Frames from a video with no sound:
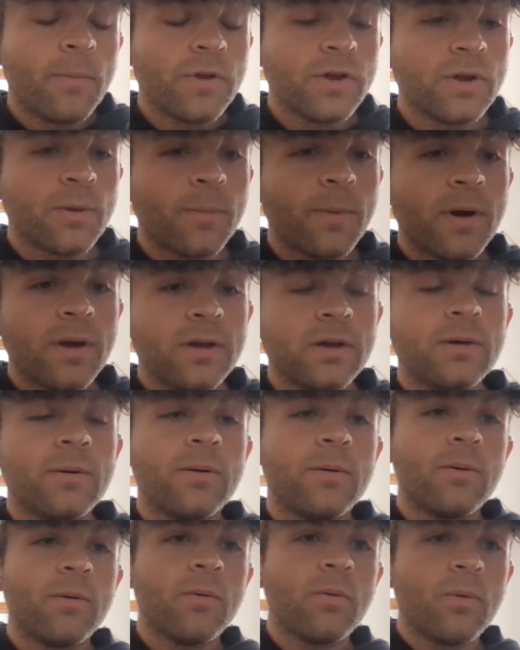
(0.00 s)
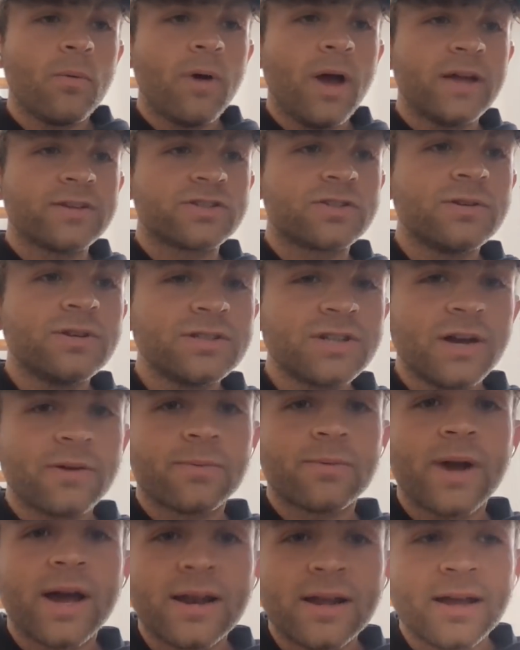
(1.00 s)
you know, my, as soon as I
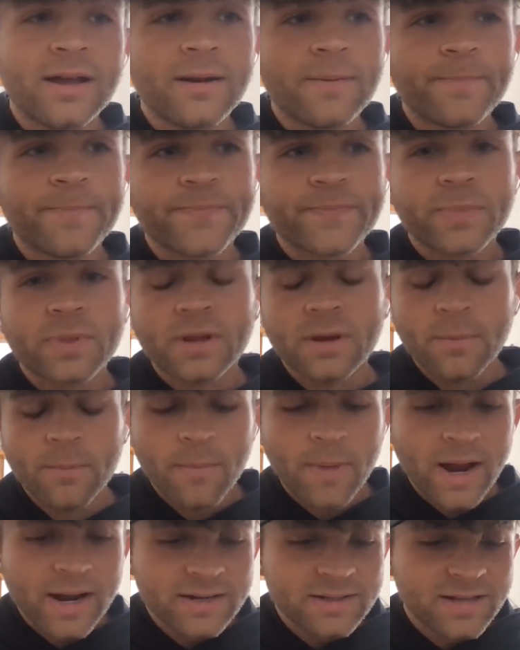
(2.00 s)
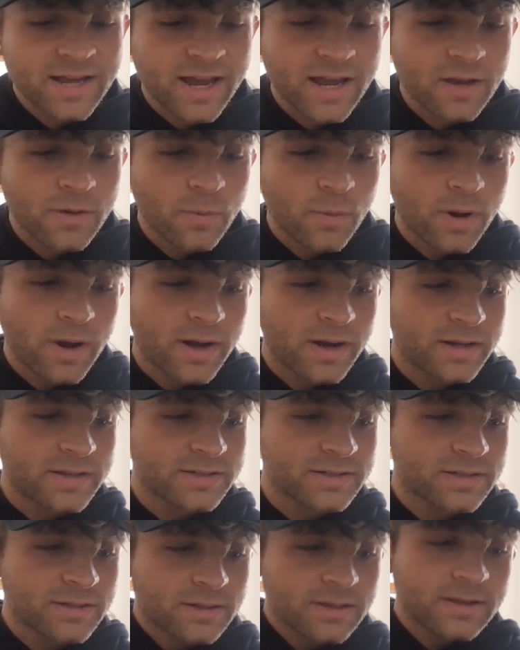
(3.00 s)
read it, my take
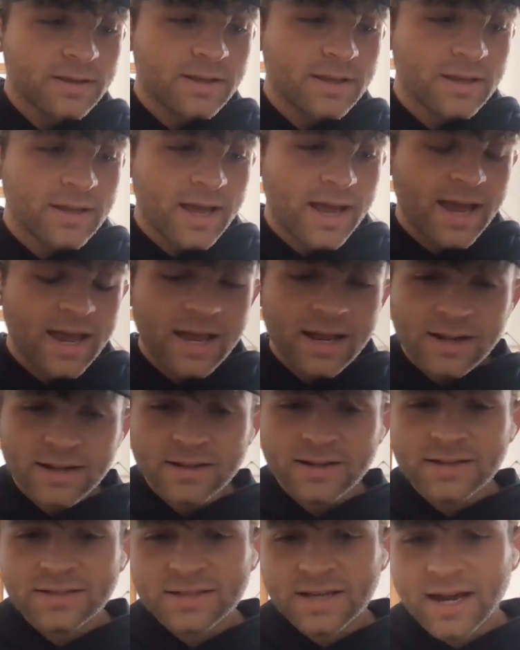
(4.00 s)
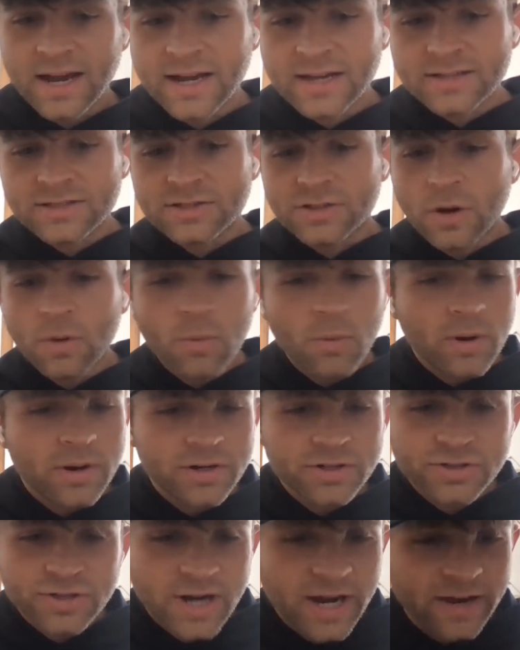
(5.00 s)
was Ed and these guys don't want
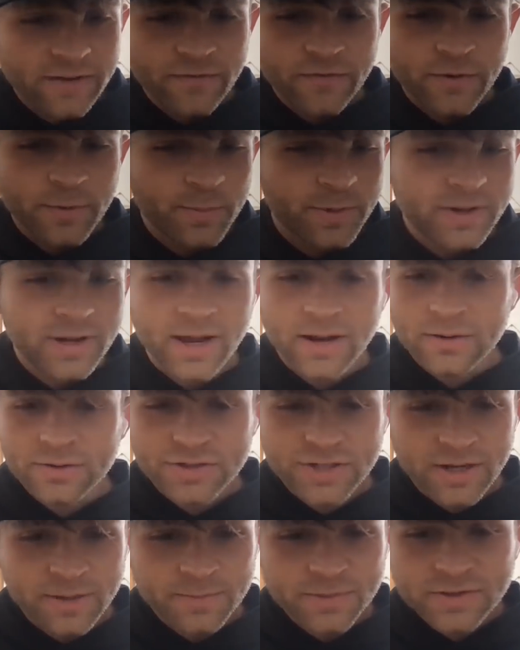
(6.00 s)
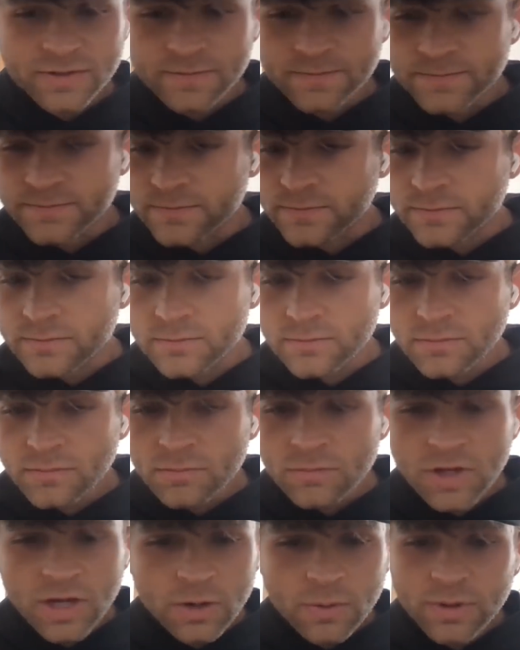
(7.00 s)
to drive for potato chips.
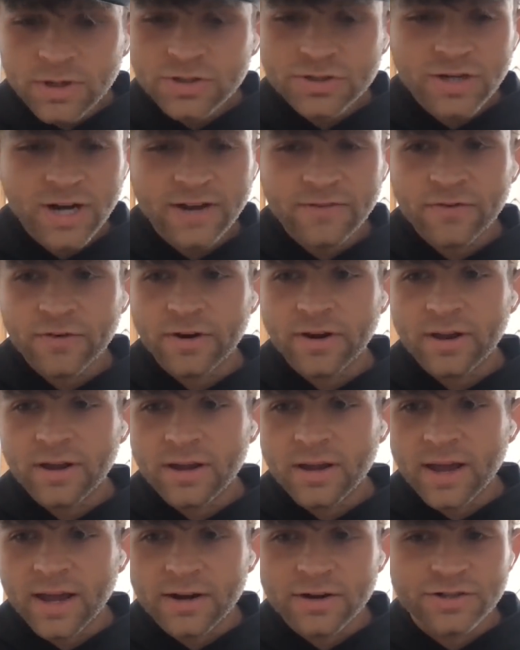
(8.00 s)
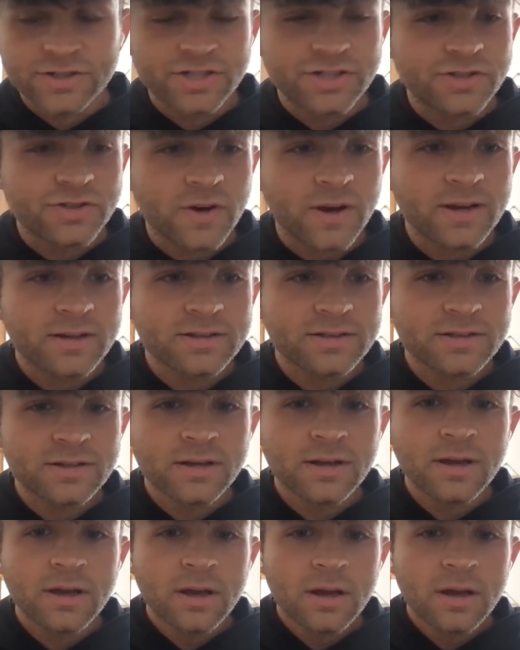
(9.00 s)
They don't want to drive for energy drinks.